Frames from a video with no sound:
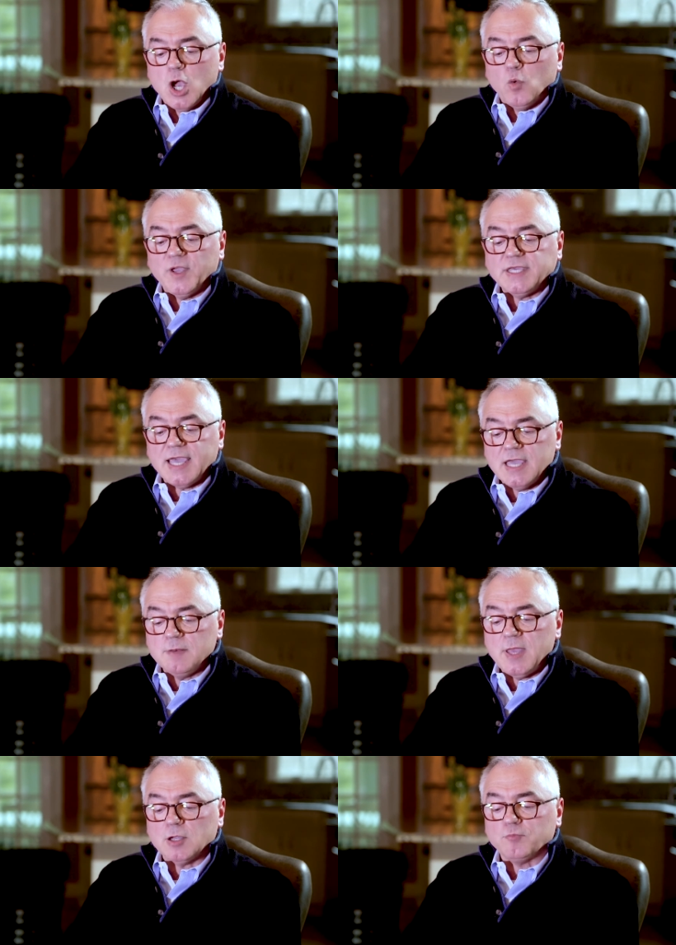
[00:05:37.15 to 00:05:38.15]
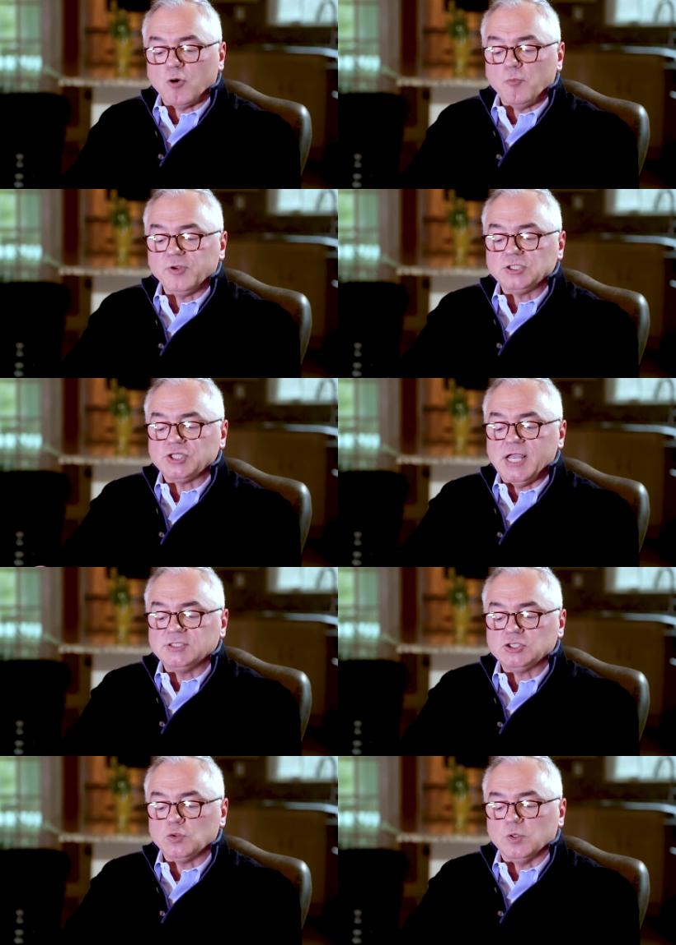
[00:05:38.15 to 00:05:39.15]
We can make appropriate
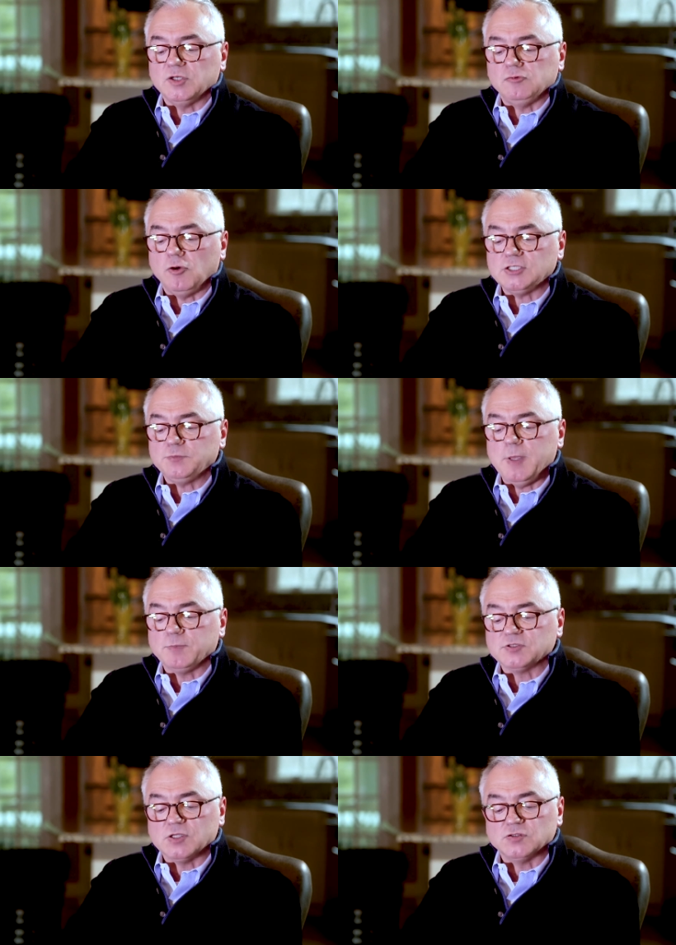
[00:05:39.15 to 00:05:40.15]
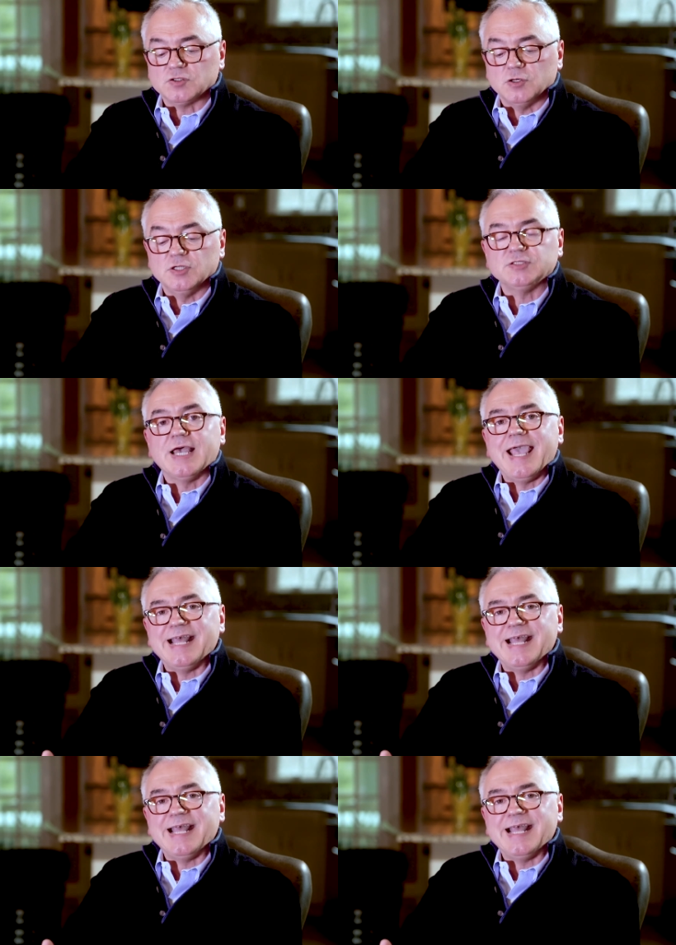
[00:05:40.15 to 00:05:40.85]
changes to address people's concerns